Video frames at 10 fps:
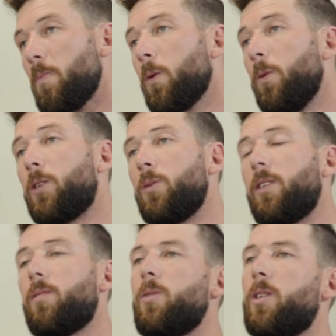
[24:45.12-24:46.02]
which
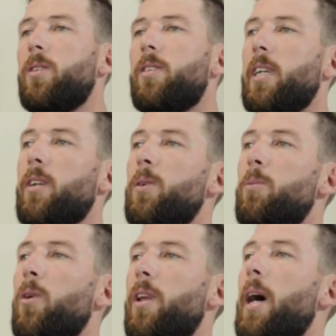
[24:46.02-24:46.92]
was sick. We were
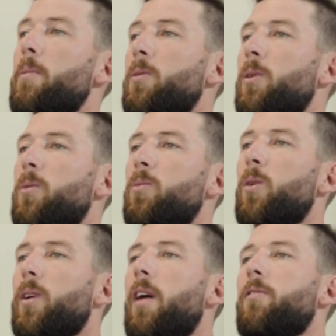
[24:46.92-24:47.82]
more than happy. We
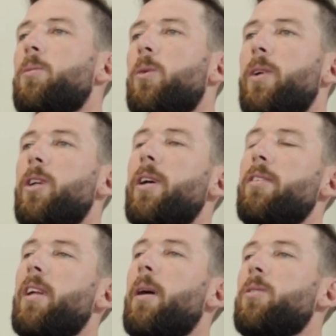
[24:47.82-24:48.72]
were comfortable. We knew our
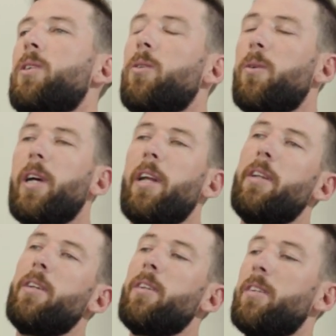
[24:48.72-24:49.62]
setups. We knew what we had to
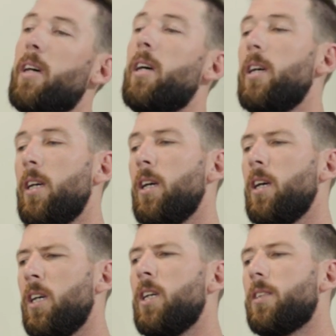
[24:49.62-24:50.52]
do. So
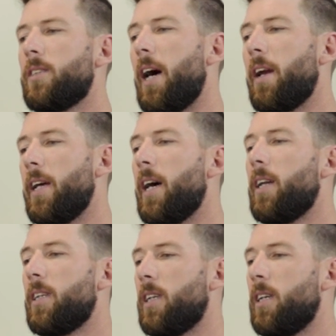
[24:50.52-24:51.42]
started
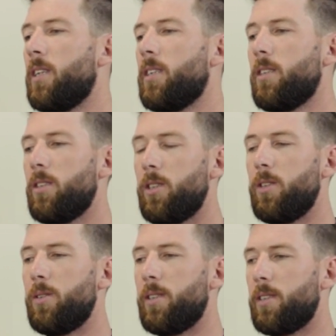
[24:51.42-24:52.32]
out,
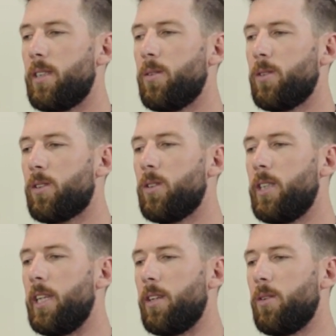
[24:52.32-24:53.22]
it was a good
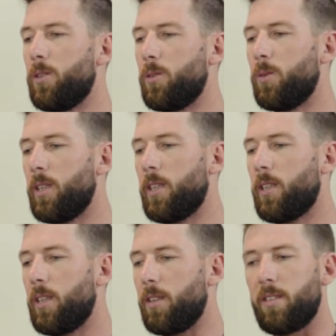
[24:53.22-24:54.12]
year.
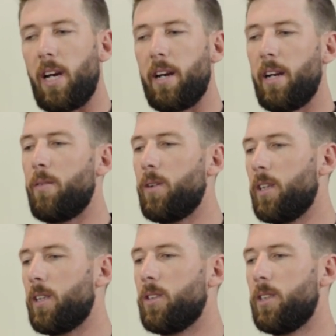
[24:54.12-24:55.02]
It started out
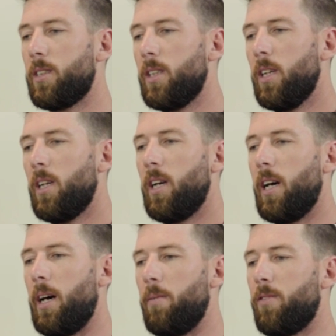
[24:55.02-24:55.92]
really good.
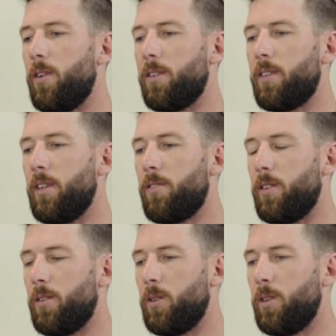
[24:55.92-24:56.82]
First year
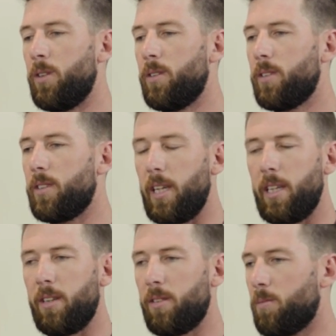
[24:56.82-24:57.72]
for Roo,
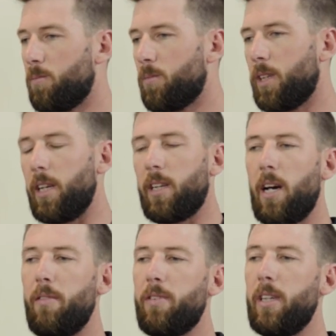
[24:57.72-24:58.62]
seniors, getting
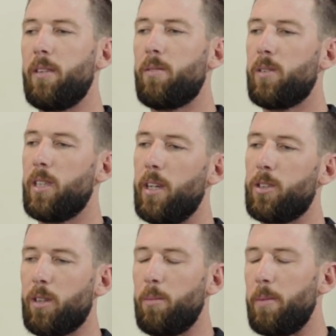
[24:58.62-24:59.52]
comfy. It
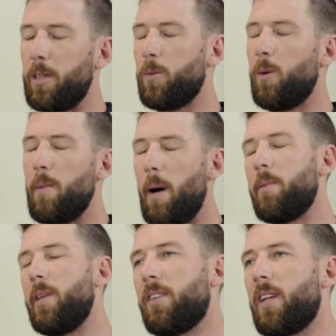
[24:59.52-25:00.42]
took him a bit to warm up,
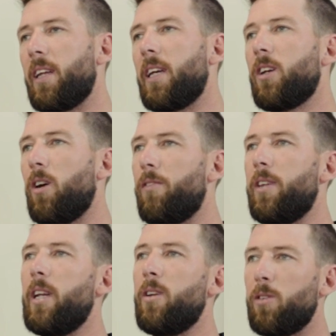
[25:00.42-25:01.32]
started getting
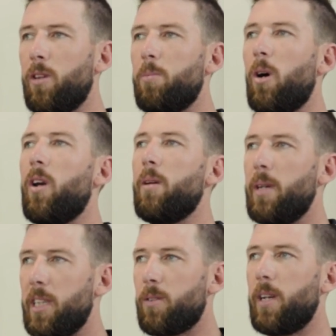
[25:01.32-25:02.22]
confident. And he was on the podium
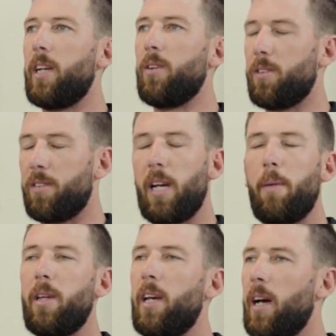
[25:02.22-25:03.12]
each round. He was just
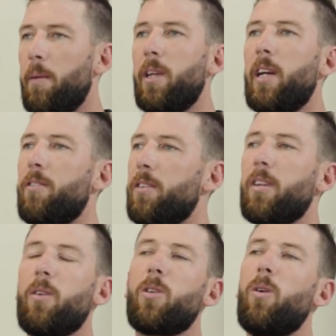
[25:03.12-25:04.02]
up there every
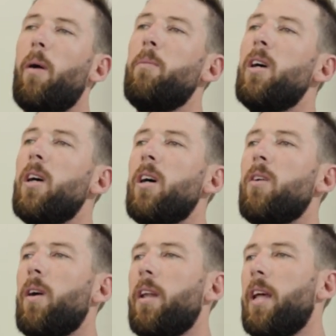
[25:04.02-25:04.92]
single time,
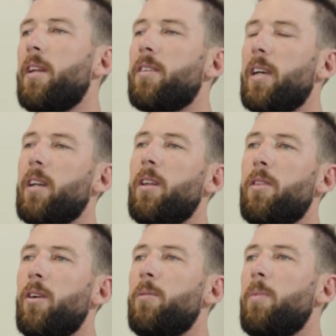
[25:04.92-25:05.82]
running that second and
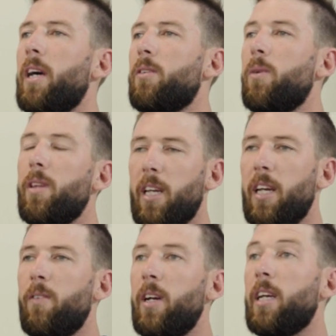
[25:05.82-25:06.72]
third pace with,
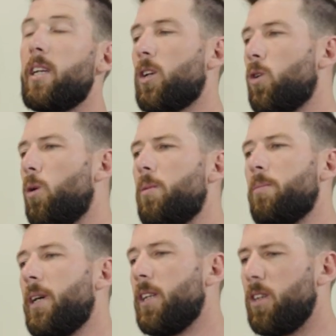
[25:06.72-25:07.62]
again, Regan and
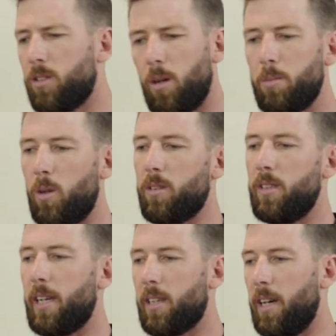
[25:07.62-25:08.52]
Corbin being those top dogs
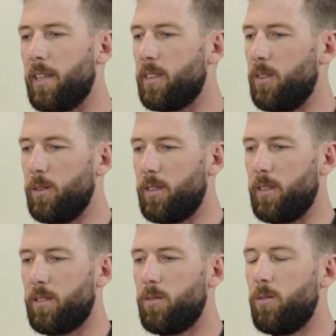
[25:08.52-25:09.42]
in that class. And it was
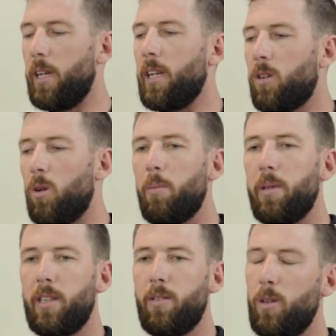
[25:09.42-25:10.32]
just Regan,
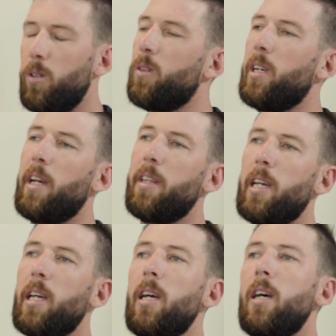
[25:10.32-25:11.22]
Corbin, and Roo out
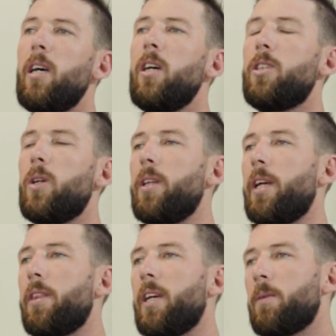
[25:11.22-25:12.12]
there doing
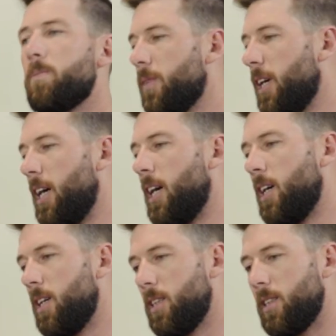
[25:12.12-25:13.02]
their thing.
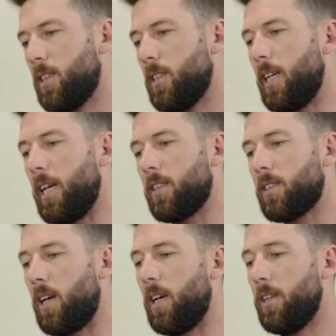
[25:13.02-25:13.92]

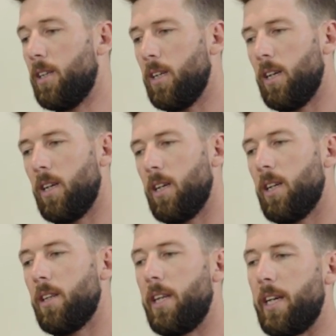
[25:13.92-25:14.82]
So
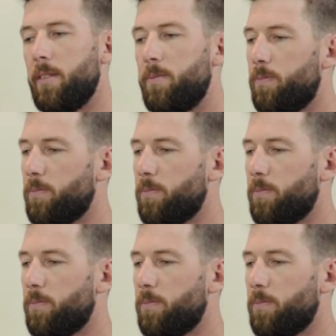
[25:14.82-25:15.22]
then,